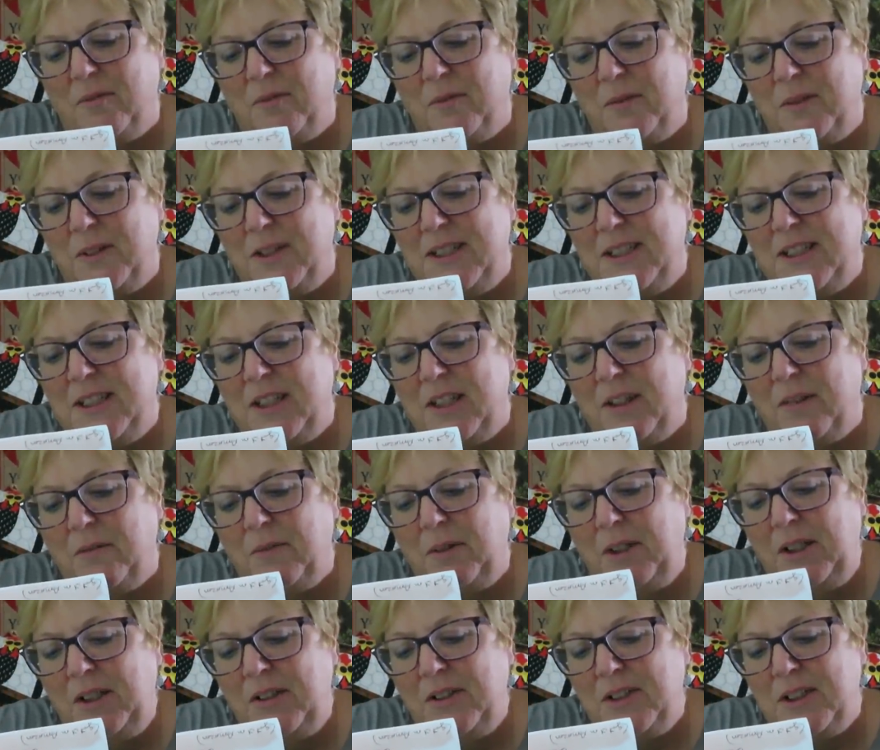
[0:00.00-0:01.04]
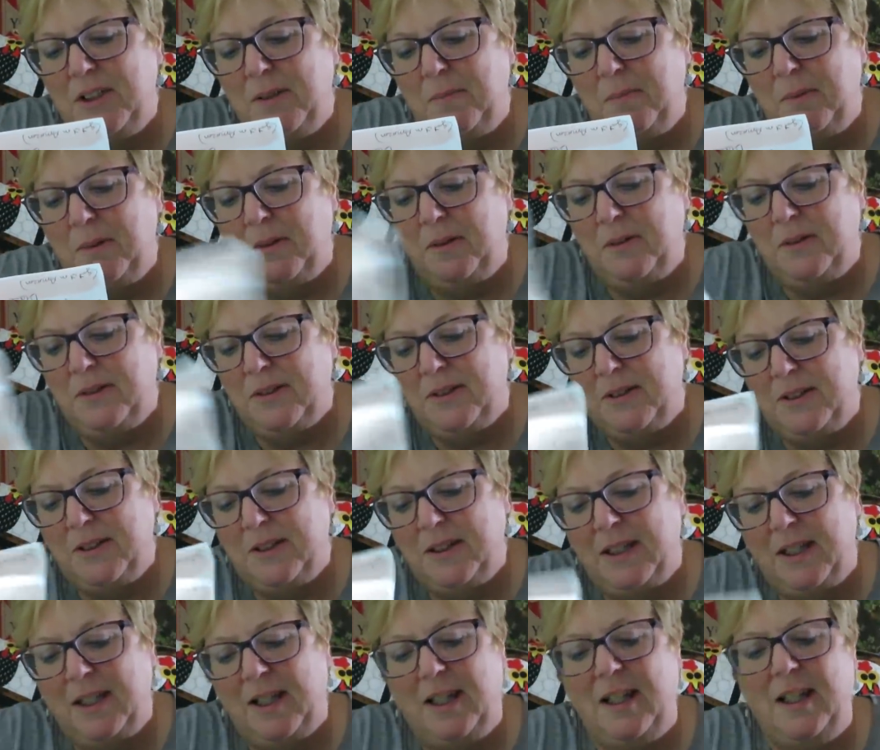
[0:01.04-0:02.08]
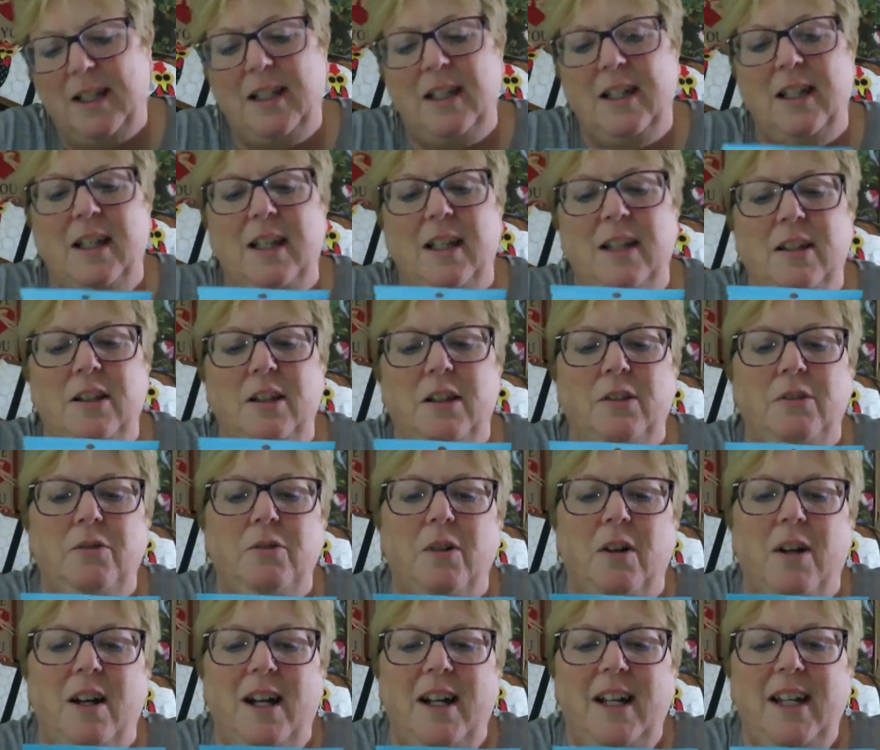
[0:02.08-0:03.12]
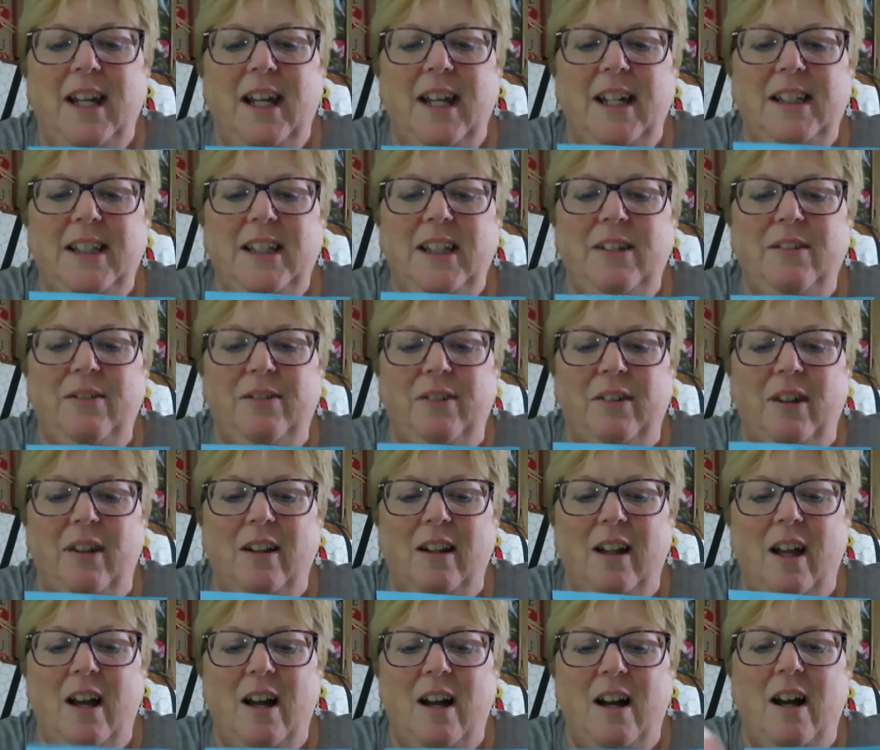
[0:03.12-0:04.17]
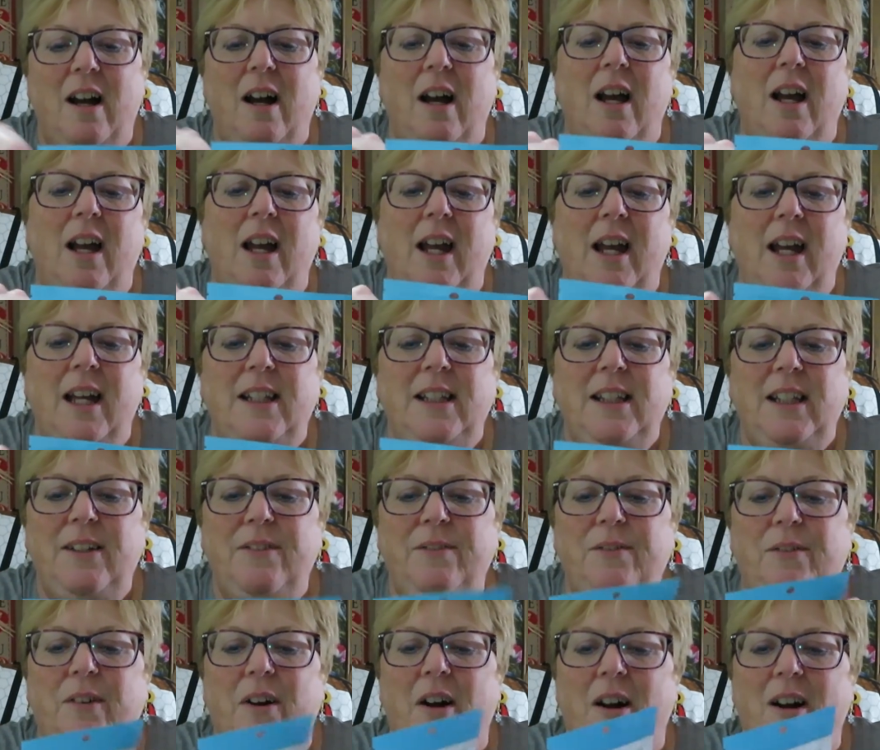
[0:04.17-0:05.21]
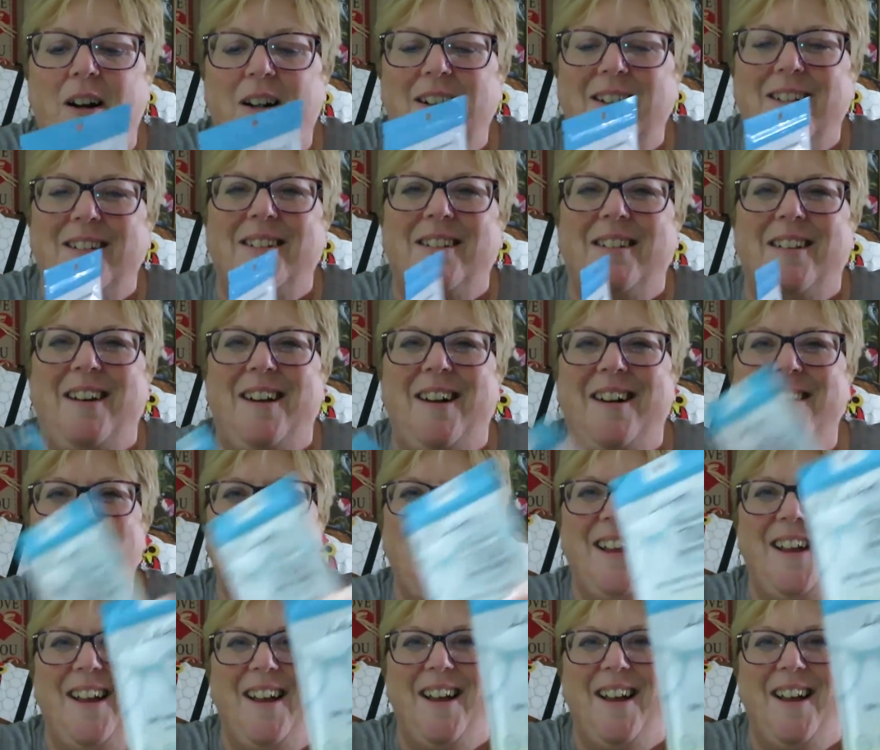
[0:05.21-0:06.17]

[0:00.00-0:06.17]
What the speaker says: Reusable dry anti-flop anti-fog cloth.